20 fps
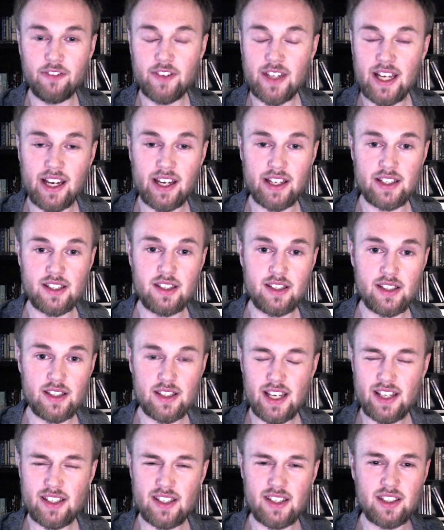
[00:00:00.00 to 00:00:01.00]
Yeah, it's a
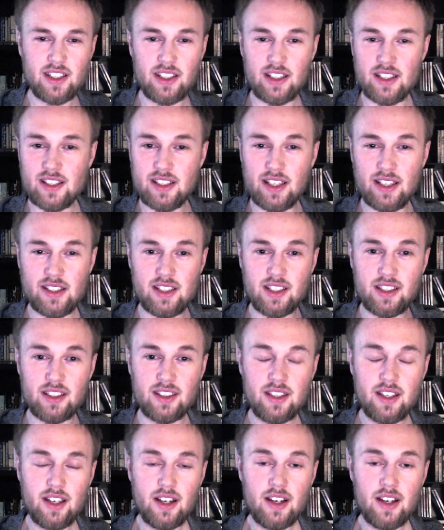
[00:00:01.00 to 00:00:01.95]
necessity in the sense that